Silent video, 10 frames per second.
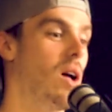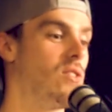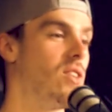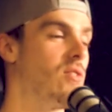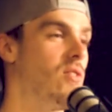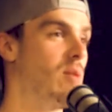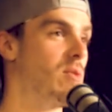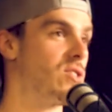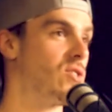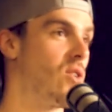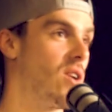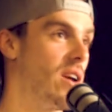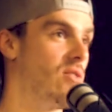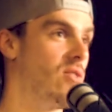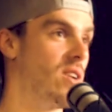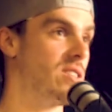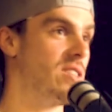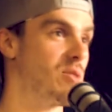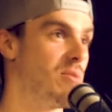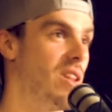Well, it's the famous story of
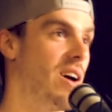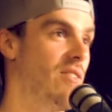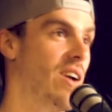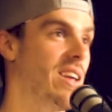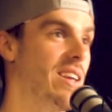Cesar Millan, right?